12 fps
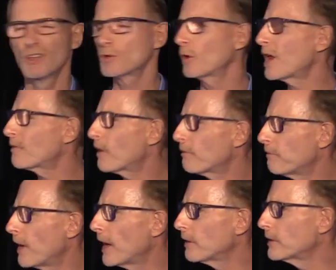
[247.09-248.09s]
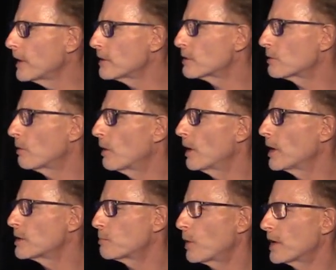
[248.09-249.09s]
So a lot of our file data
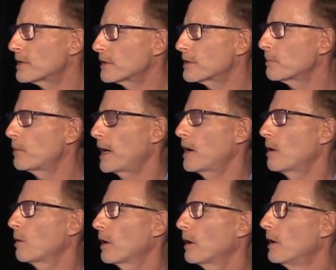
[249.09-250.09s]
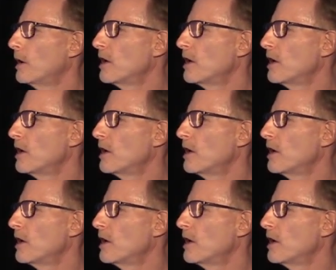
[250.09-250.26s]
storage, processing power,